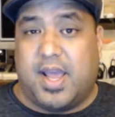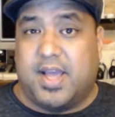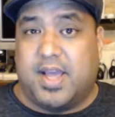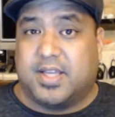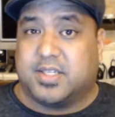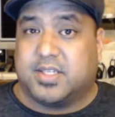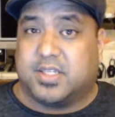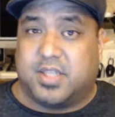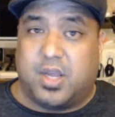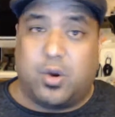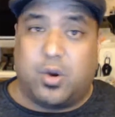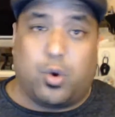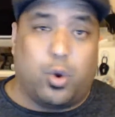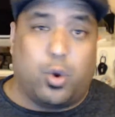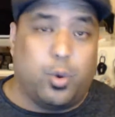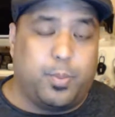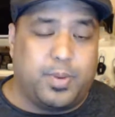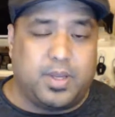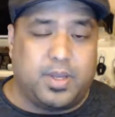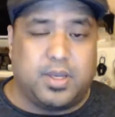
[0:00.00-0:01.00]
as they're
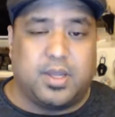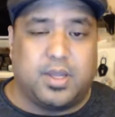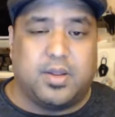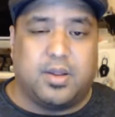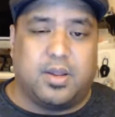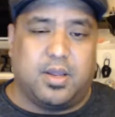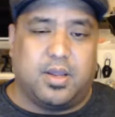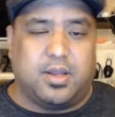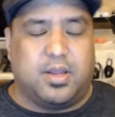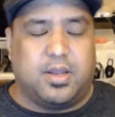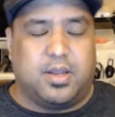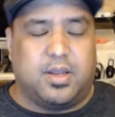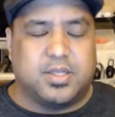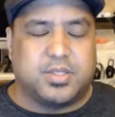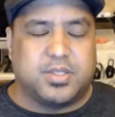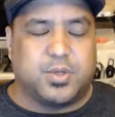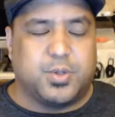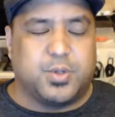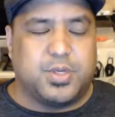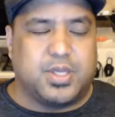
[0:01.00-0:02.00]
hoping
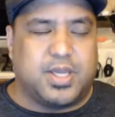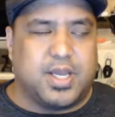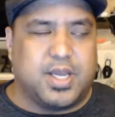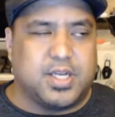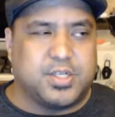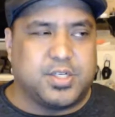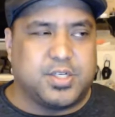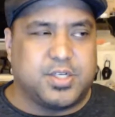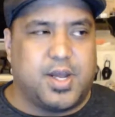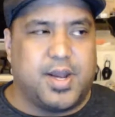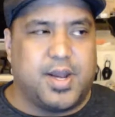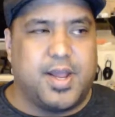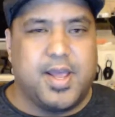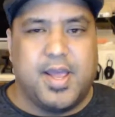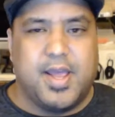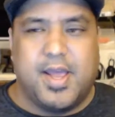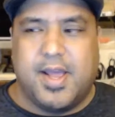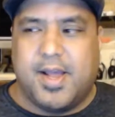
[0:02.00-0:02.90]
it's going to catch on.